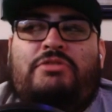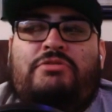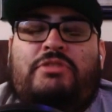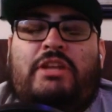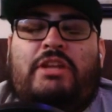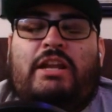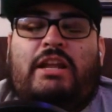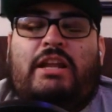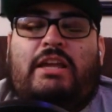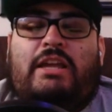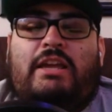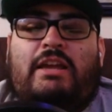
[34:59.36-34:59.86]
and you
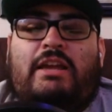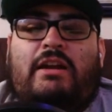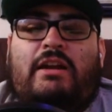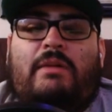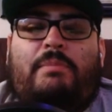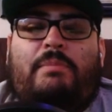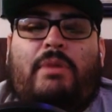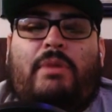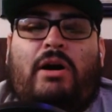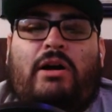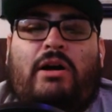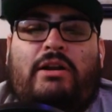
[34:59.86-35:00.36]
didn't get
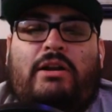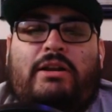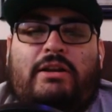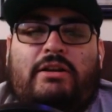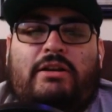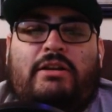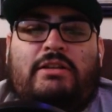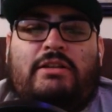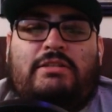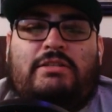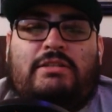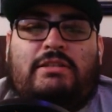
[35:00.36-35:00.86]
up on
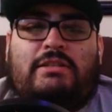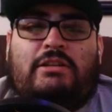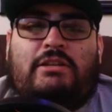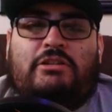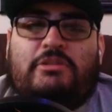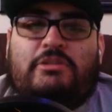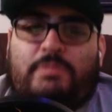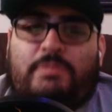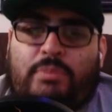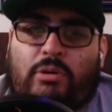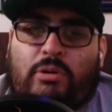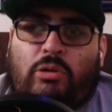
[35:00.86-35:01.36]
here because
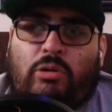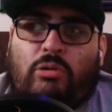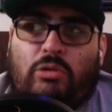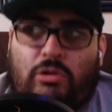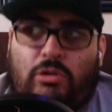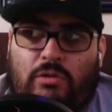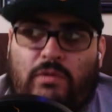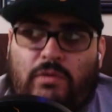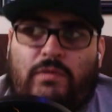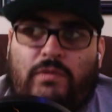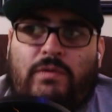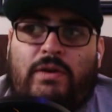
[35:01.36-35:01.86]
there's
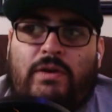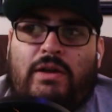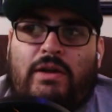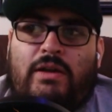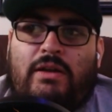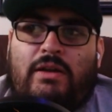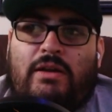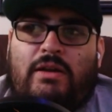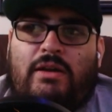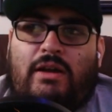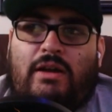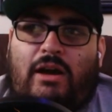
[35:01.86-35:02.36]
proof
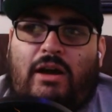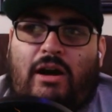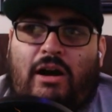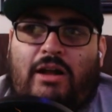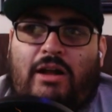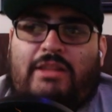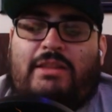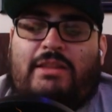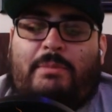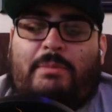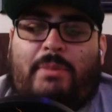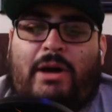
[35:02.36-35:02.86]

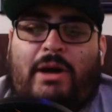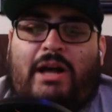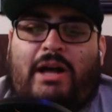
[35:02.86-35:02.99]
on the